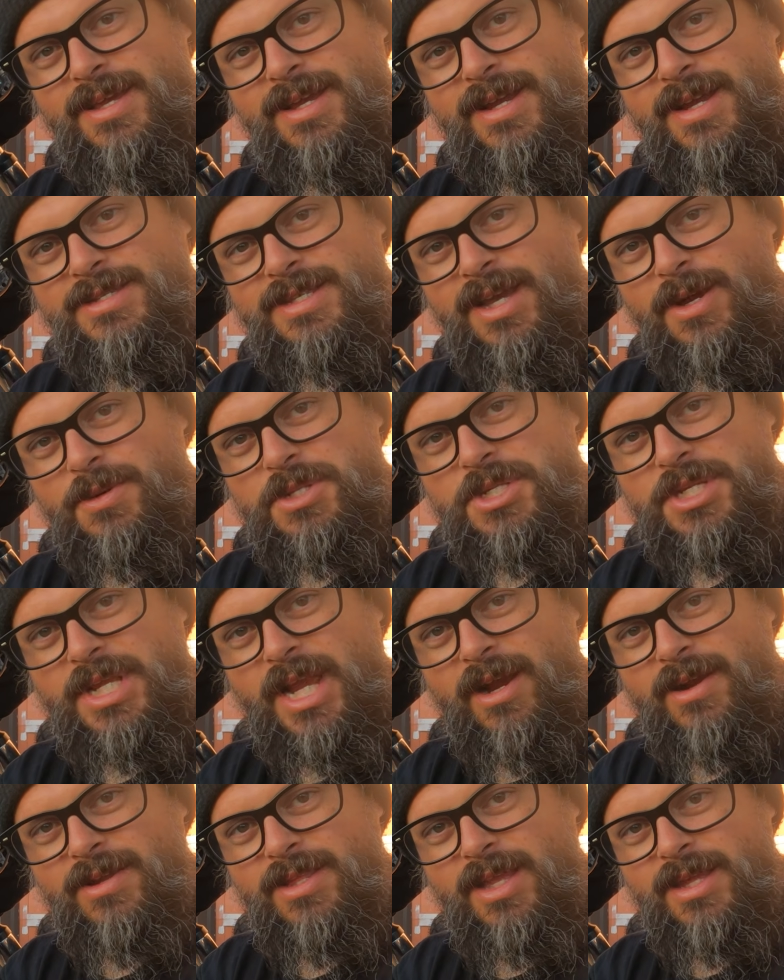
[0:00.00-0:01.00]
because I was
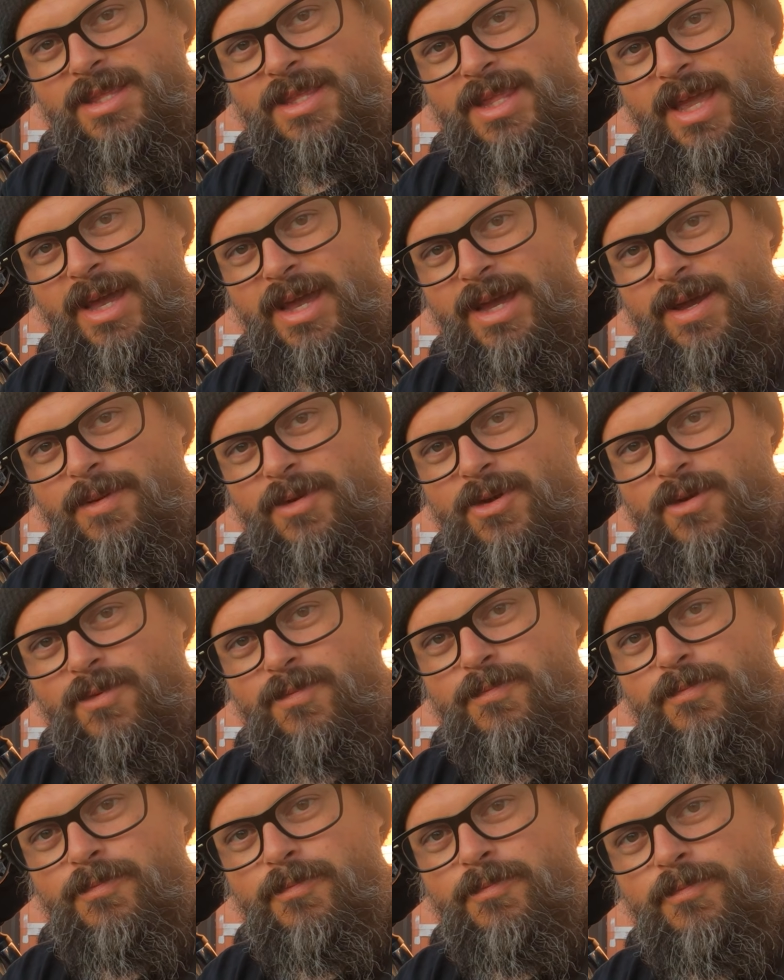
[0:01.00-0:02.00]
scared that the
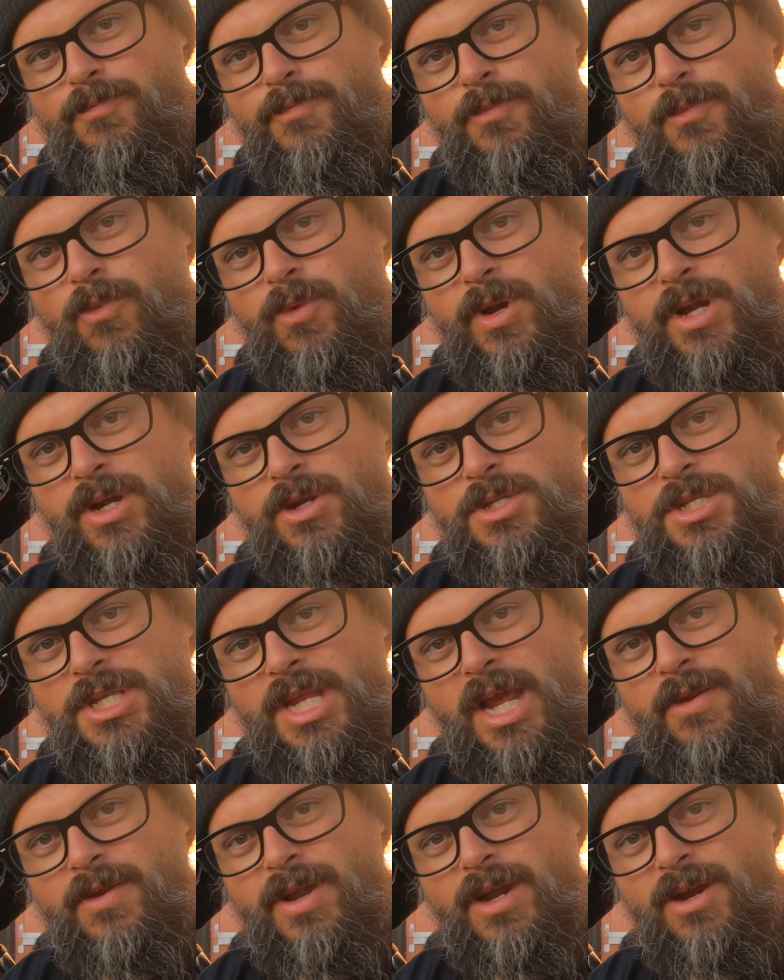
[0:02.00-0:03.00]
weird
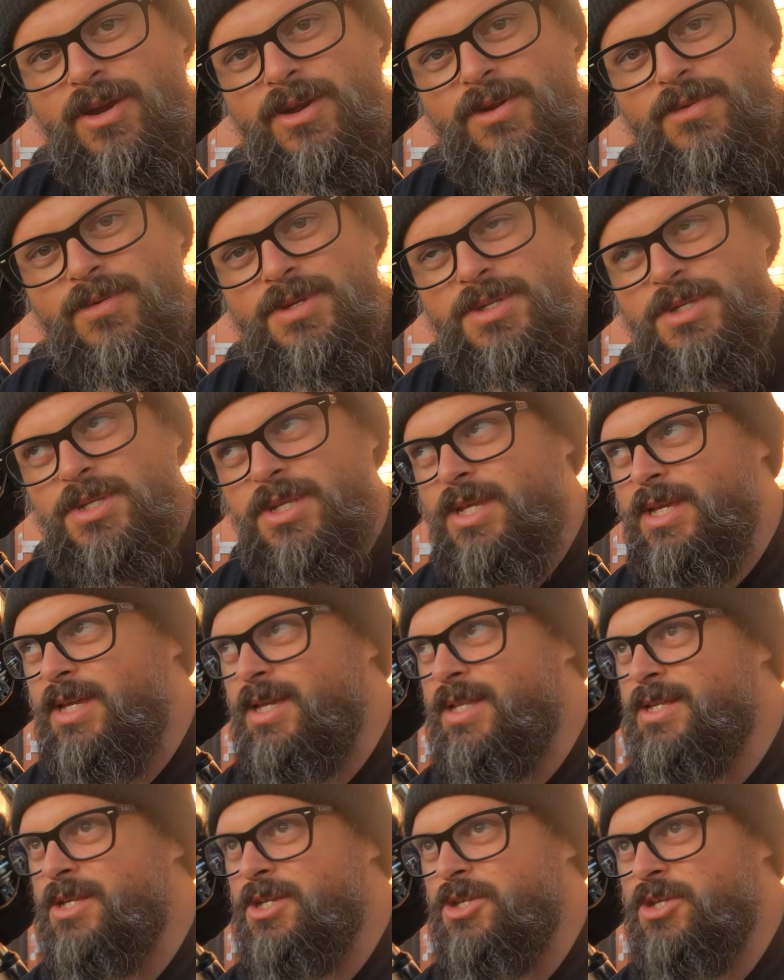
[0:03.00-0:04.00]
sound I heard was
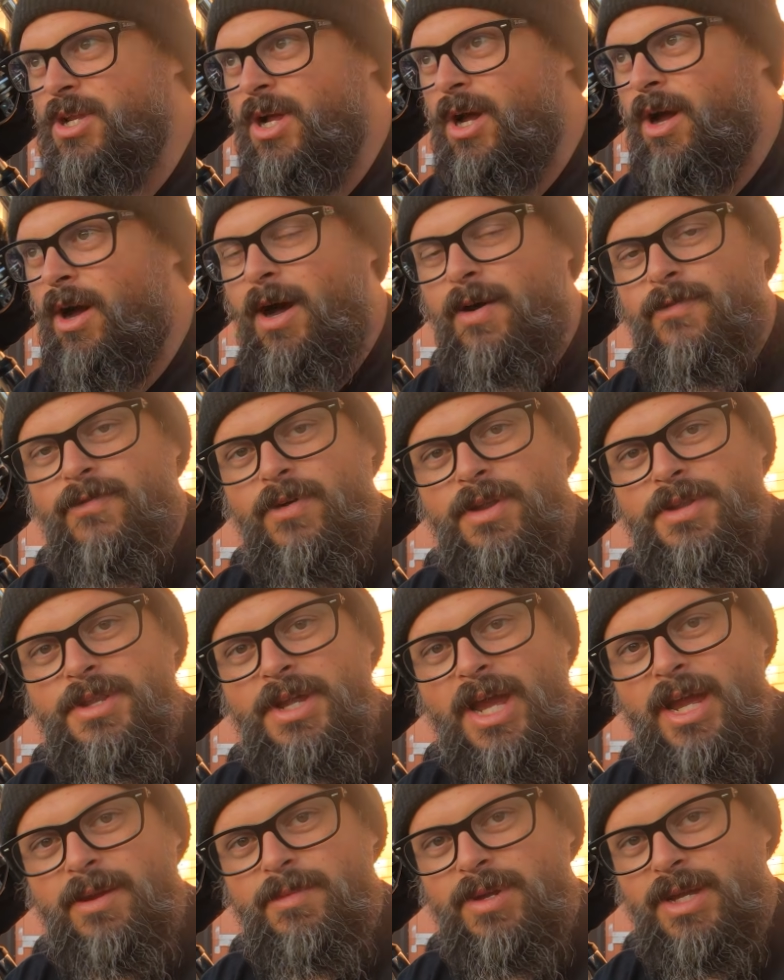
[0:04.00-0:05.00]
it's just off on
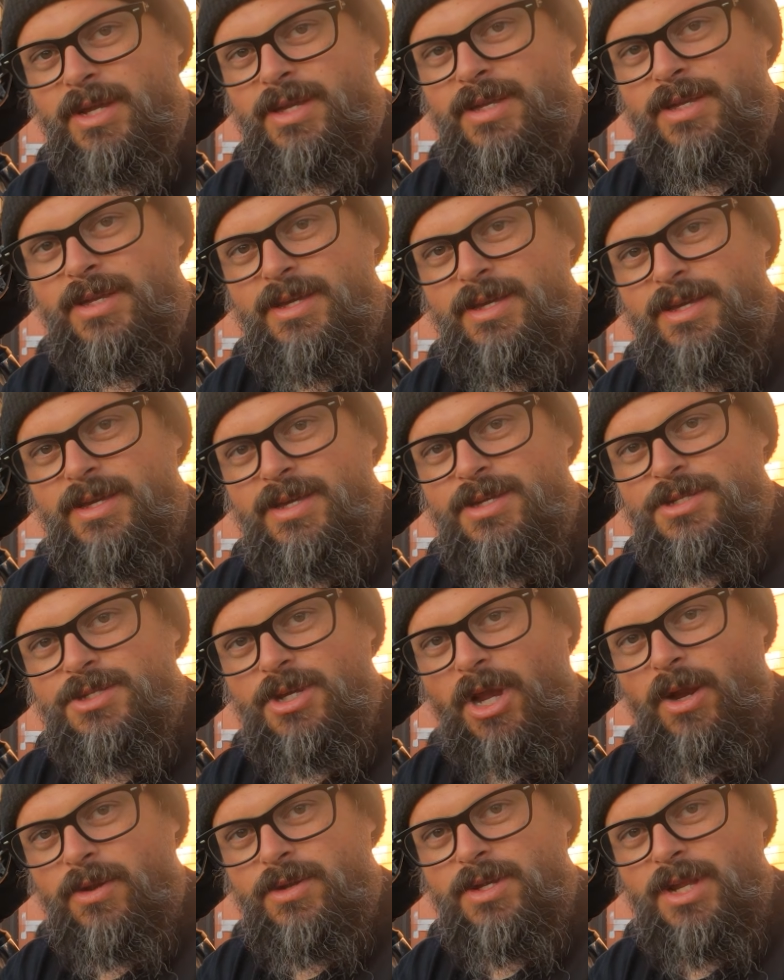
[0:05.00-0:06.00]
timing.
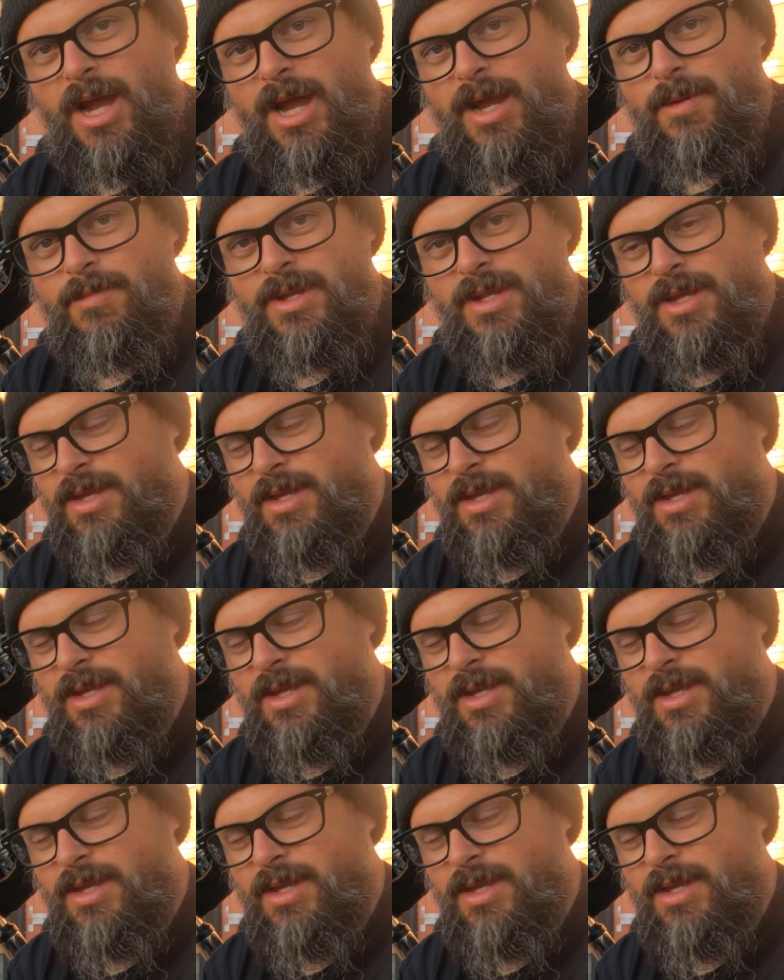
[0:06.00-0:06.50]
So I timed